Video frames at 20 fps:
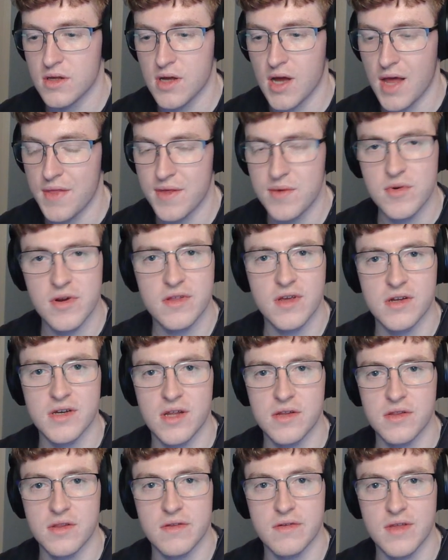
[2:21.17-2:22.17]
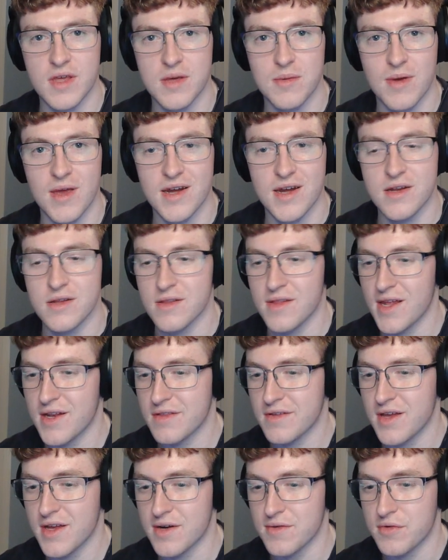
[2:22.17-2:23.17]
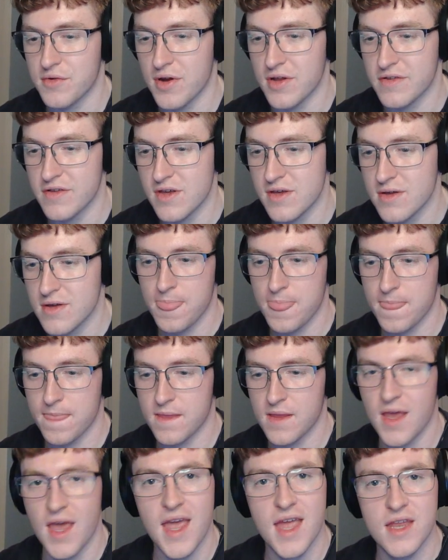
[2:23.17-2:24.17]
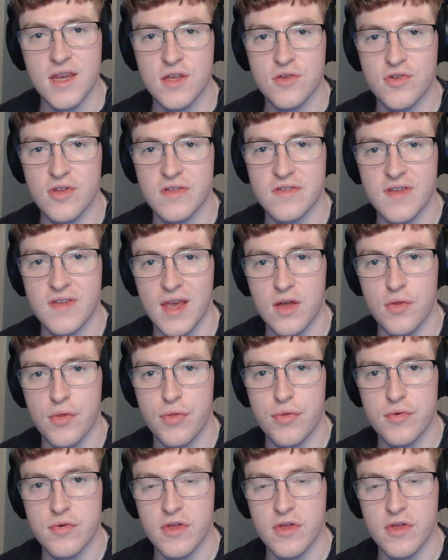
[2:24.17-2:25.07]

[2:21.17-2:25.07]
I think we just got dealt the same hand. That's kind of crazy. And you just cycle through